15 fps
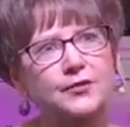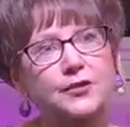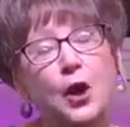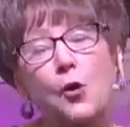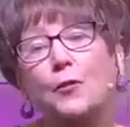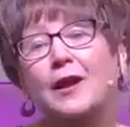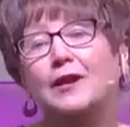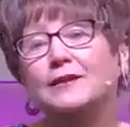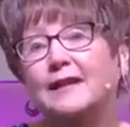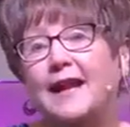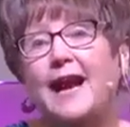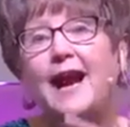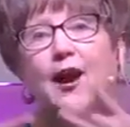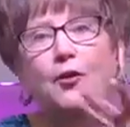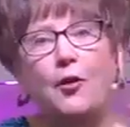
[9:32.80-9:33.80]
don't
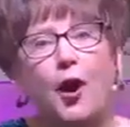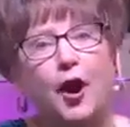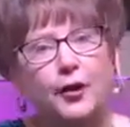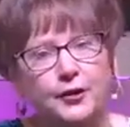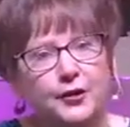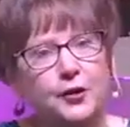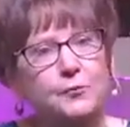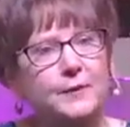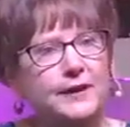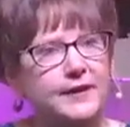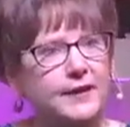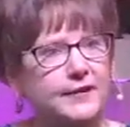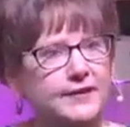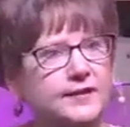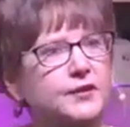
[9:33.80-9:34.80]
allow our
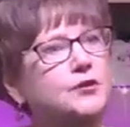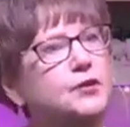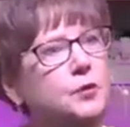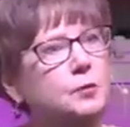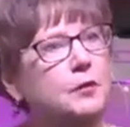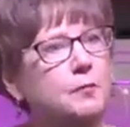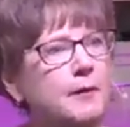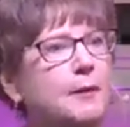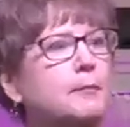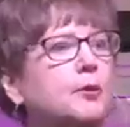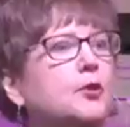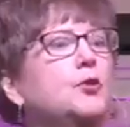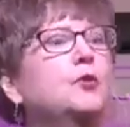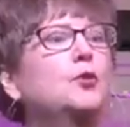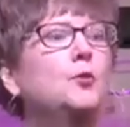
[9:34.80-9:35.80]
humanness to
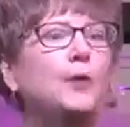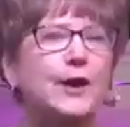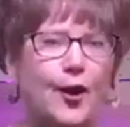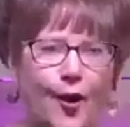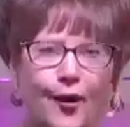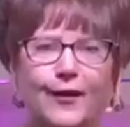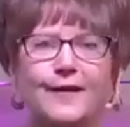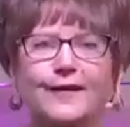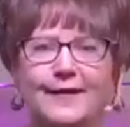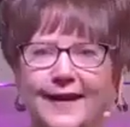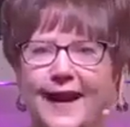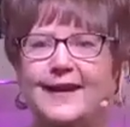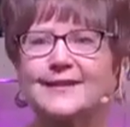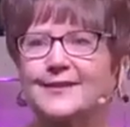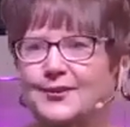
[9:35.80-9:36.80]
remember who we are
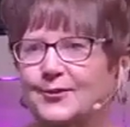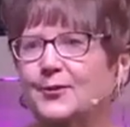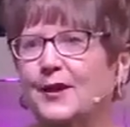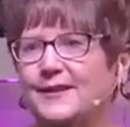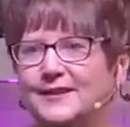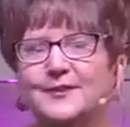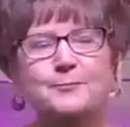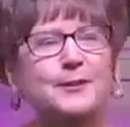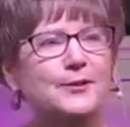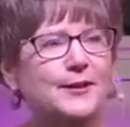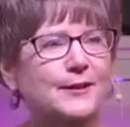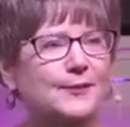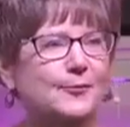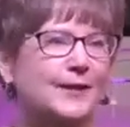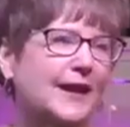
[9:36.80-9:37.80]
as the Christ
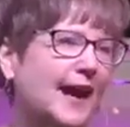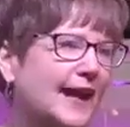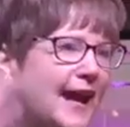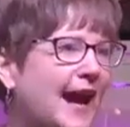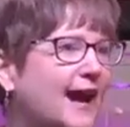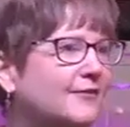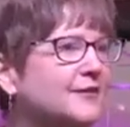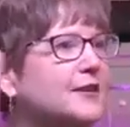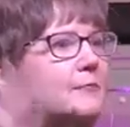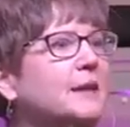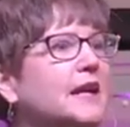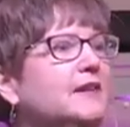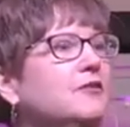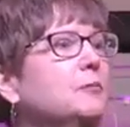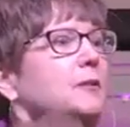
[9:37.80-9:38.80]
Spirit. We've got to have some
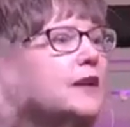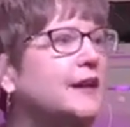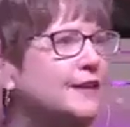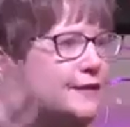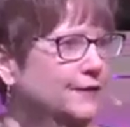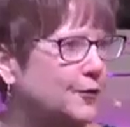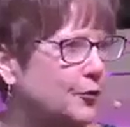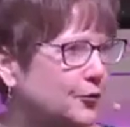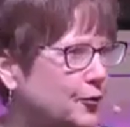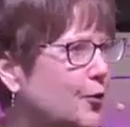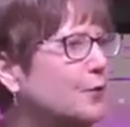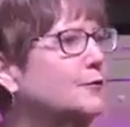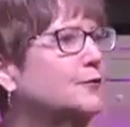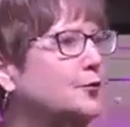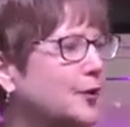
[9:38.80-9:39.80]
kind of a blindfold
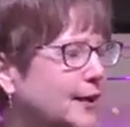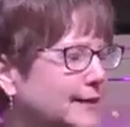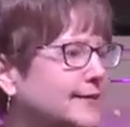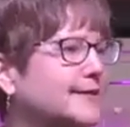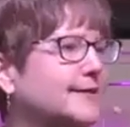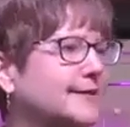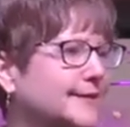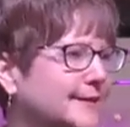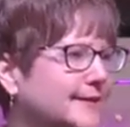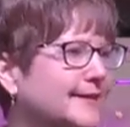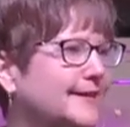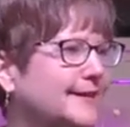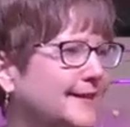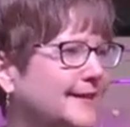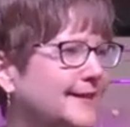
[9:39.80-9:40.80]
over us
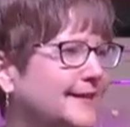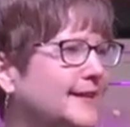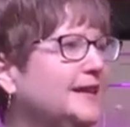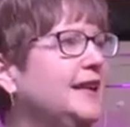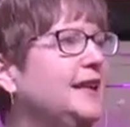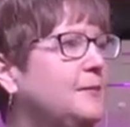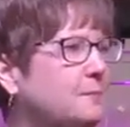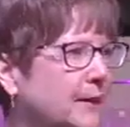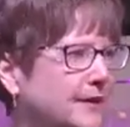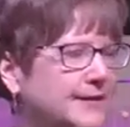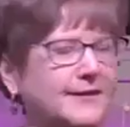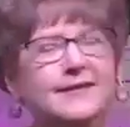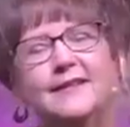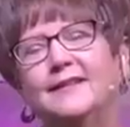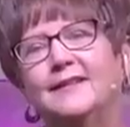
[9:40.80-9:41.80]
to keep
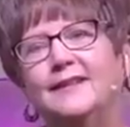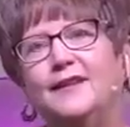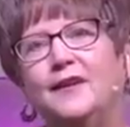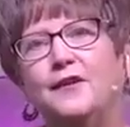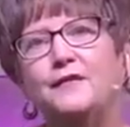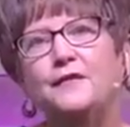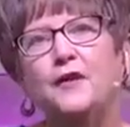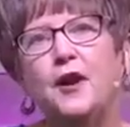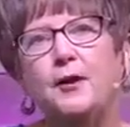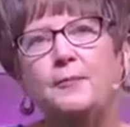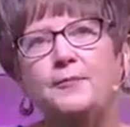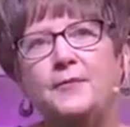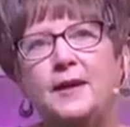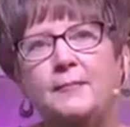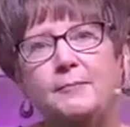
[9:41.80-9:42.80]
us
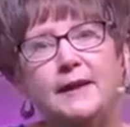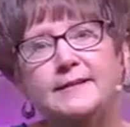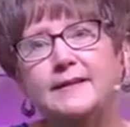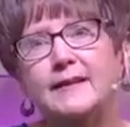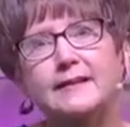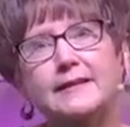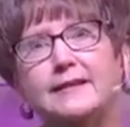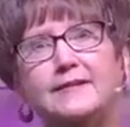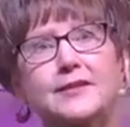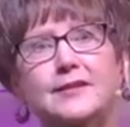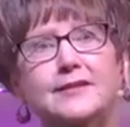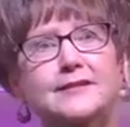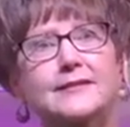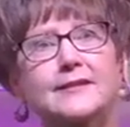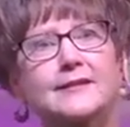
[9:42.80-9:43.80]
from basically
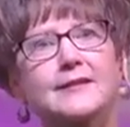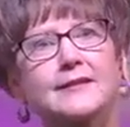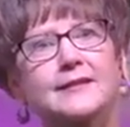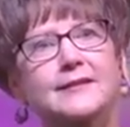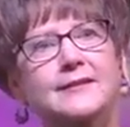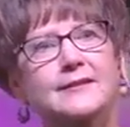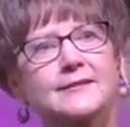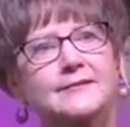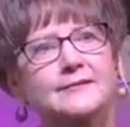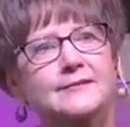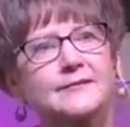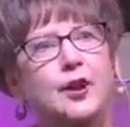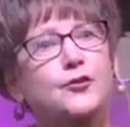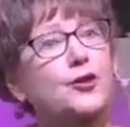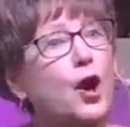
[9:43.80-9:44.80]
just
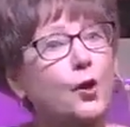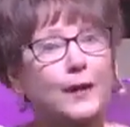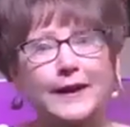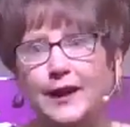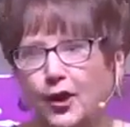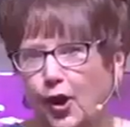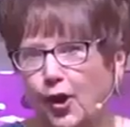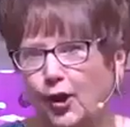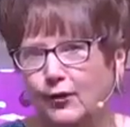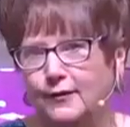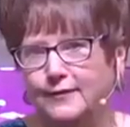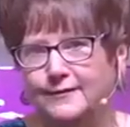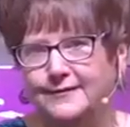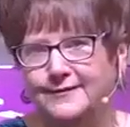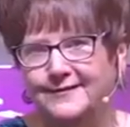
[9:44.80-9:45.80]
knowing it all.